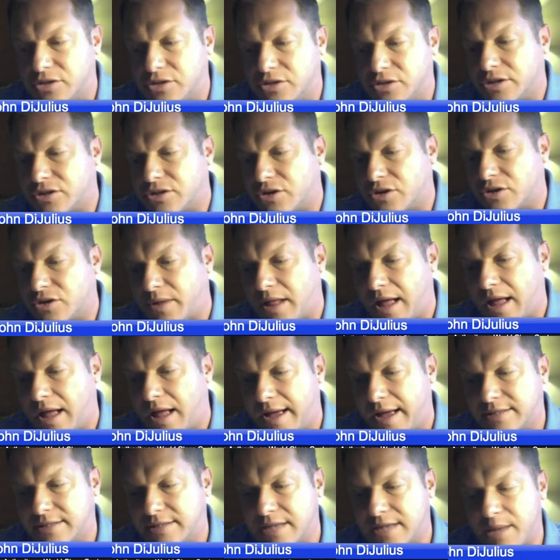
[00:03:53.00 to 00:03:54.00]
DiJulius Group
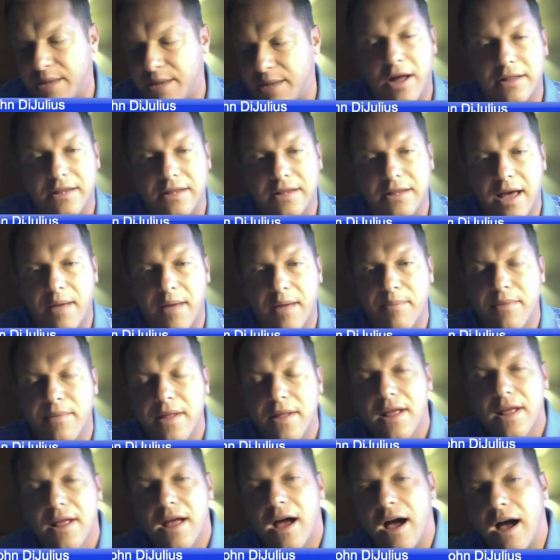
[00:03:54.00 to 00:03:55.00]
clients, I bought
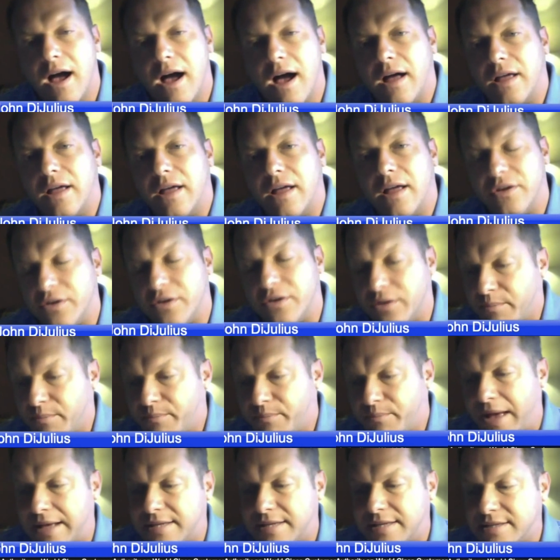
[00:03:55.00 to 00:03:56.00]
them
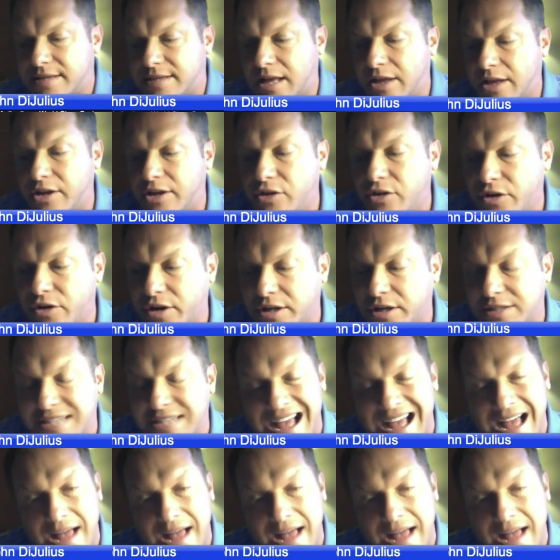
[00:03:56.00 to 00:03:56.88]
your best-selling, New York